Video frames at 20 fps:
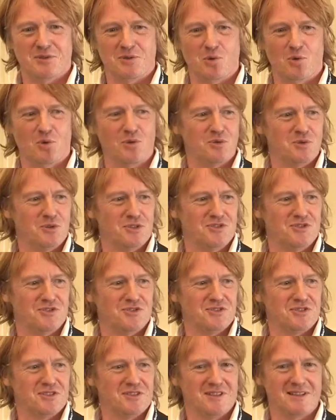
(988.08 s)

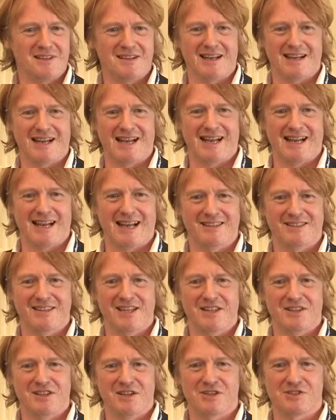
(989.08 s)
Northwards, and
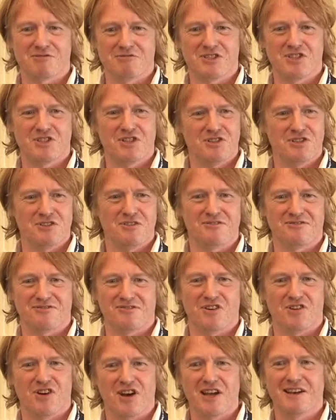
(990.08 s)
then there's return of
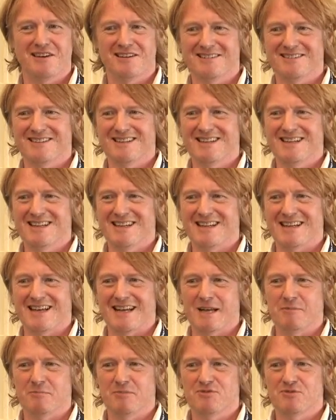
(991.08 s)
fire,
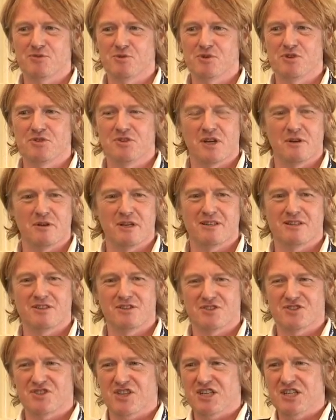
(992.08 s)
and before you know it,
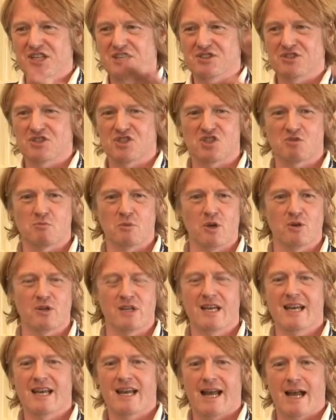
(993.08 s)
it's heat and smoke,
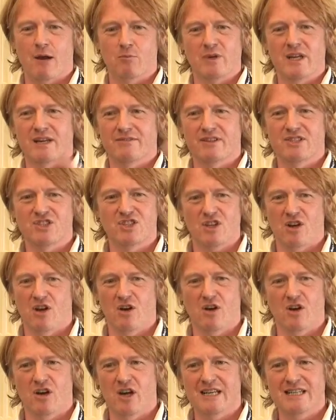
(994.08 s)
and we have
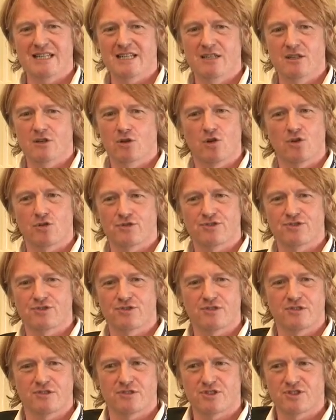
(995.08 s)
entirely lost
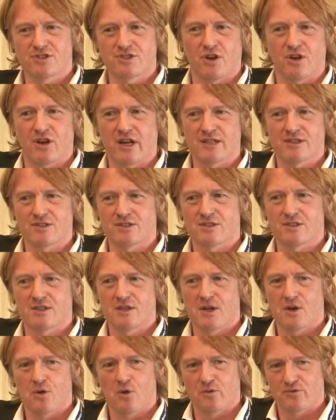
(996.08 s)
sight
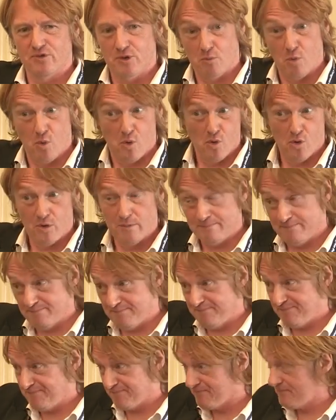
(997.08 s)
of the more
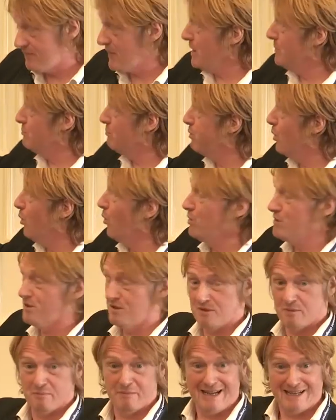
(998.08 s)

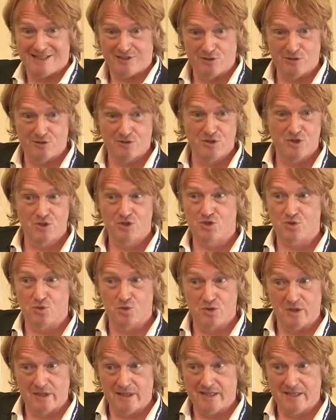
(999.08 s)
important battle,
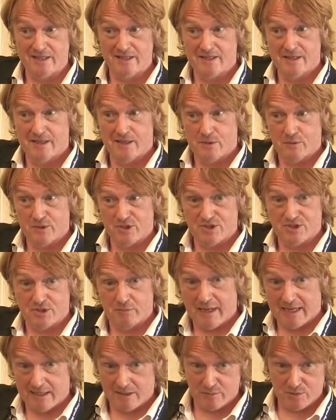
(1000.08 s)
surely, which is the
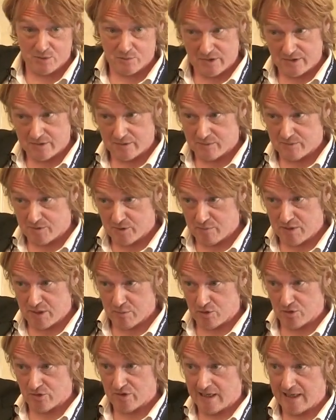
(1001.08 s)
battle between the
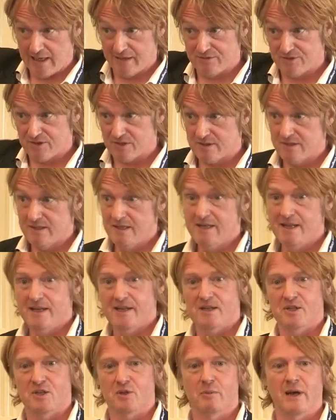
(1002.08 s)
people on the left
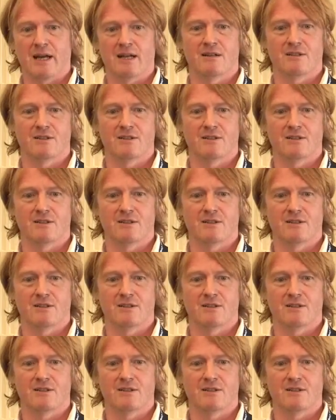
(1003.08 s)
and the